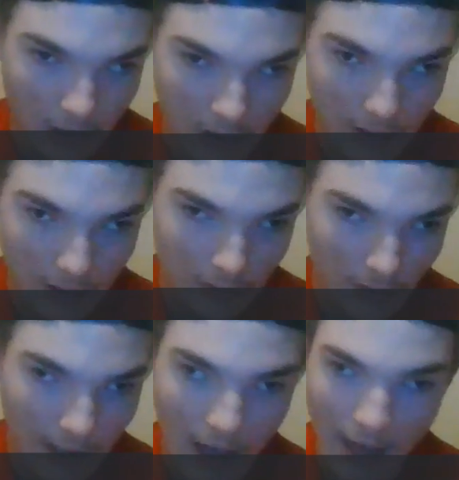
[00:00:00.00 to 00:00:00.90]

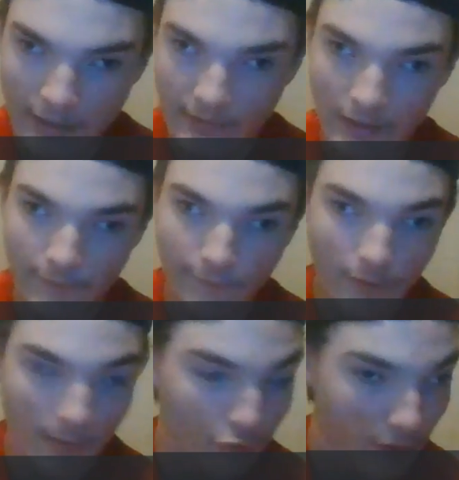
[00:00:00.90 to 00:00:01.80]
And I got it in
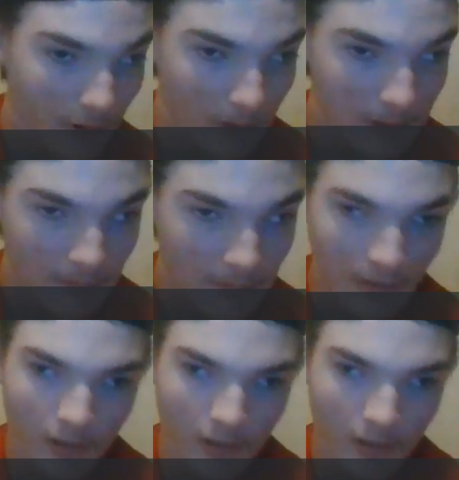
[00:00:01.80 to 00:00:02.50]
February.